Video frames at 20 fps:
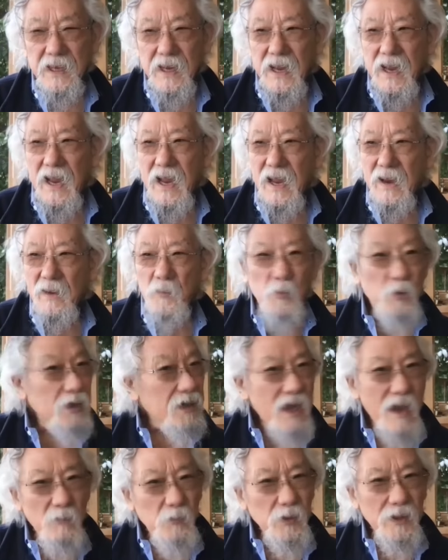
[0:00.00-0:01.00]
and we're
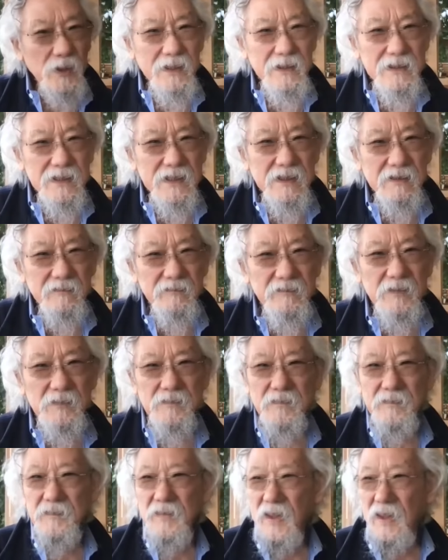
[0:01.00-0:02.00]
not willing to give
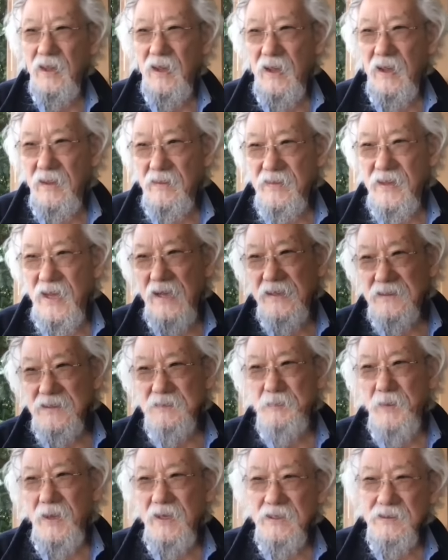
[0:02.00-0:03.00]
them that
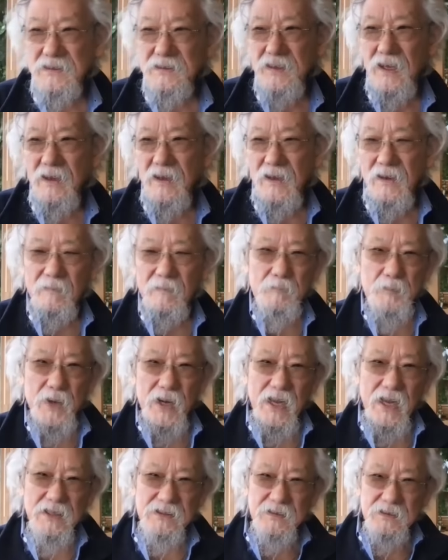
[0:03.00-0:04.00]
space. But
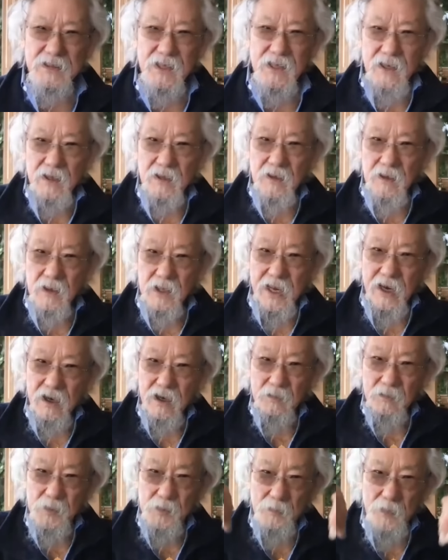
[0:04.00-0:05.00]
as
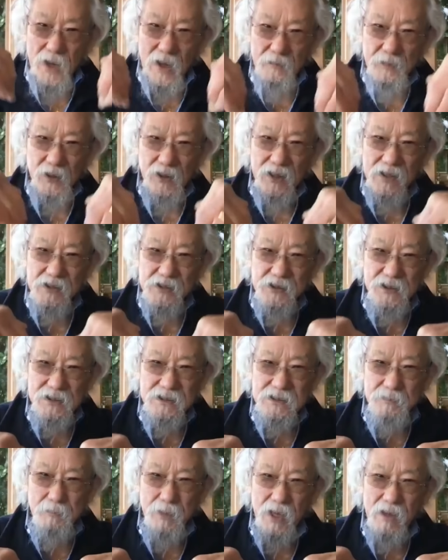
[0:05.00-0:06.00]
caribou
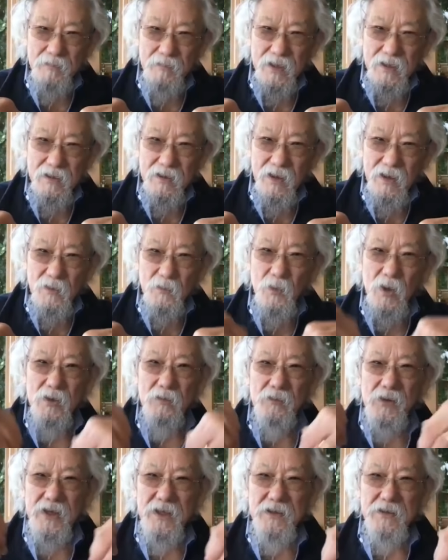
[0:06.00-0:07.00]
populations plummet, what
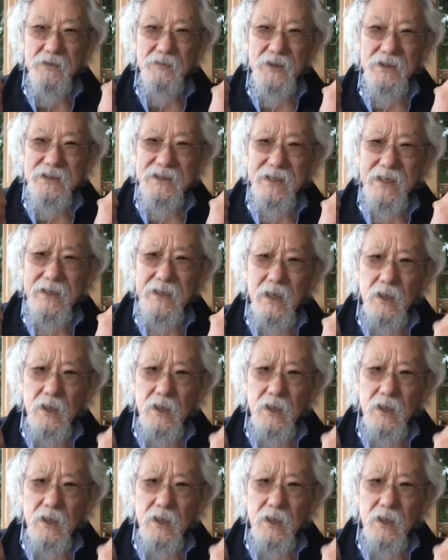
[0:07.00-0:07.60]
do? We say,